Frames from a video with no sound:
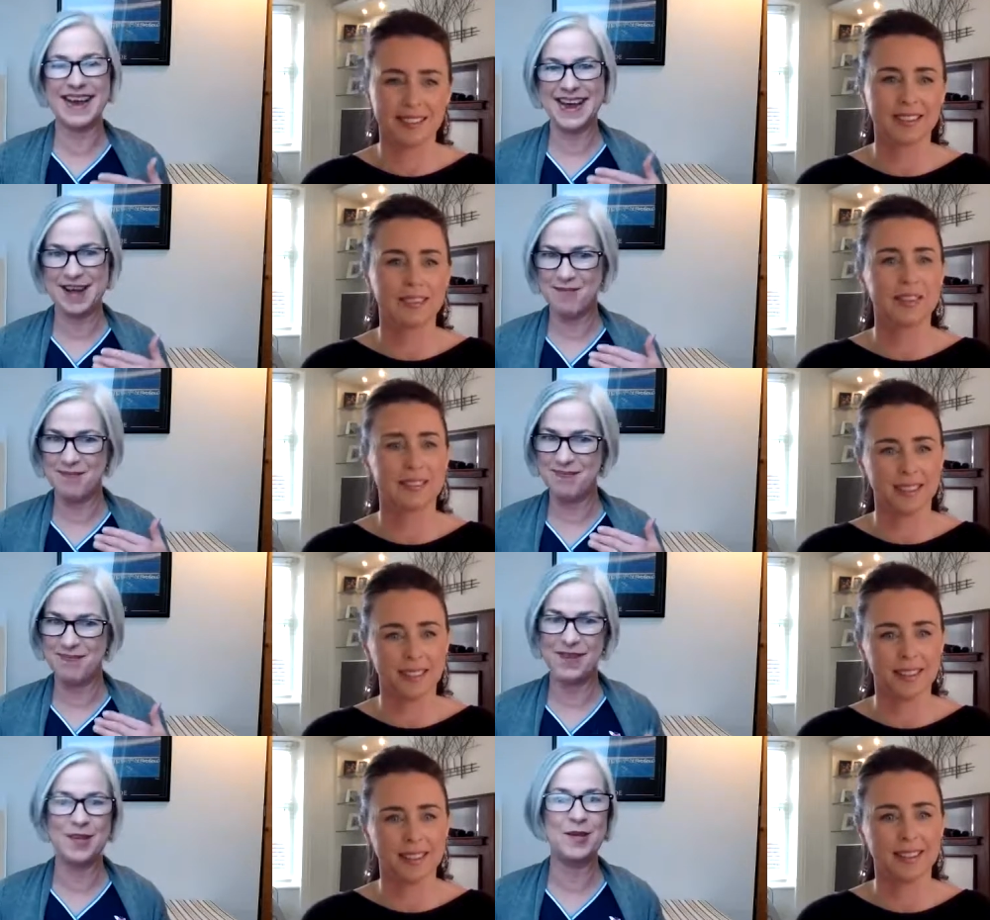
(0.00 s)
Speaker 1: um,
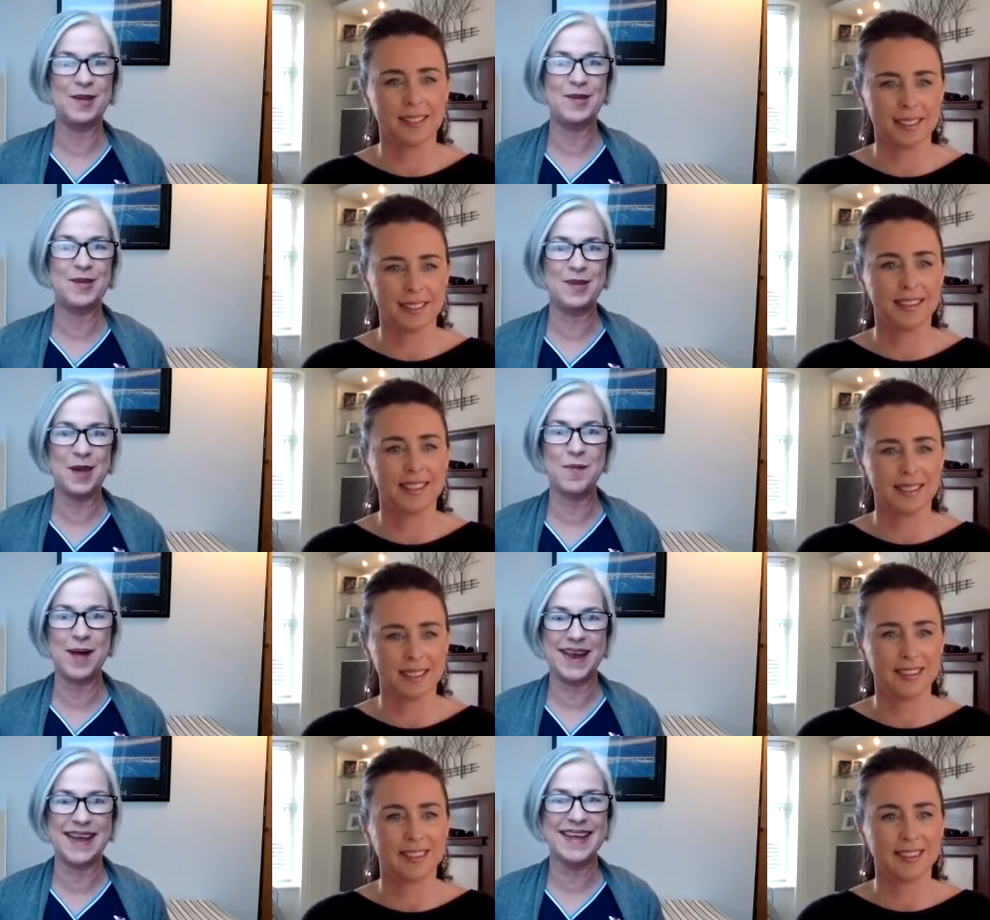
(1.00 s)
there's only so
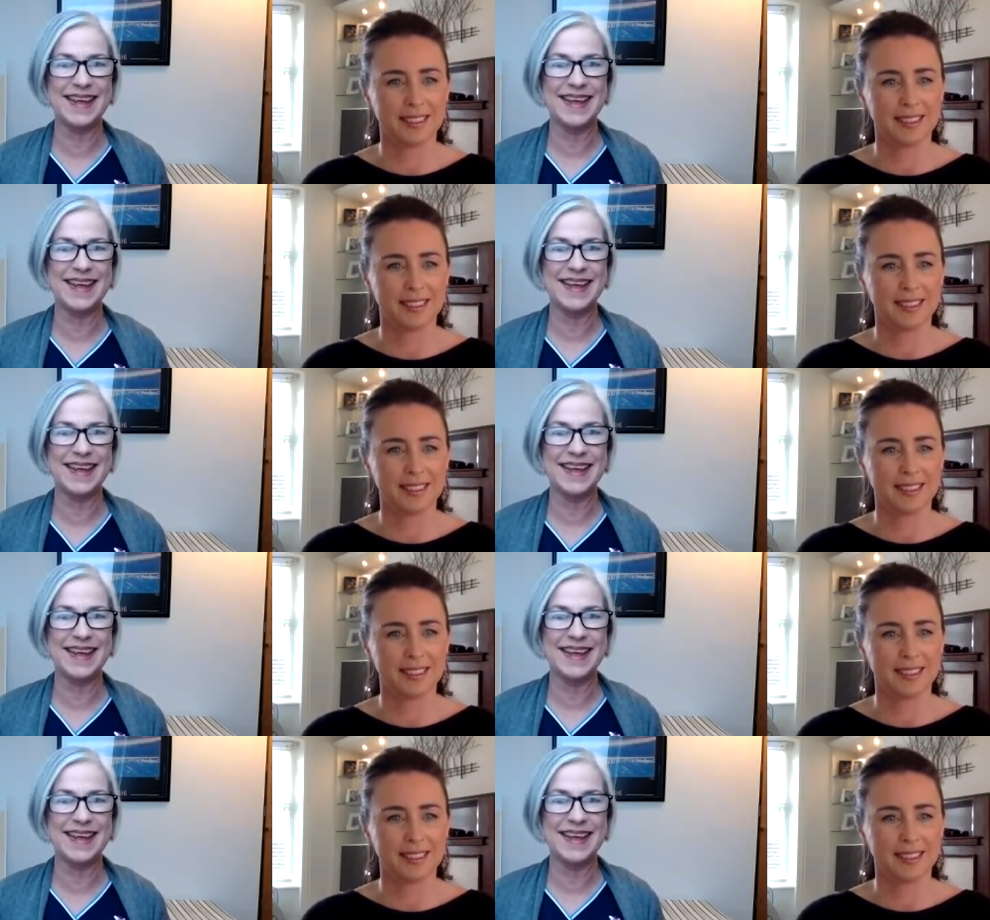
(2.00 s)
many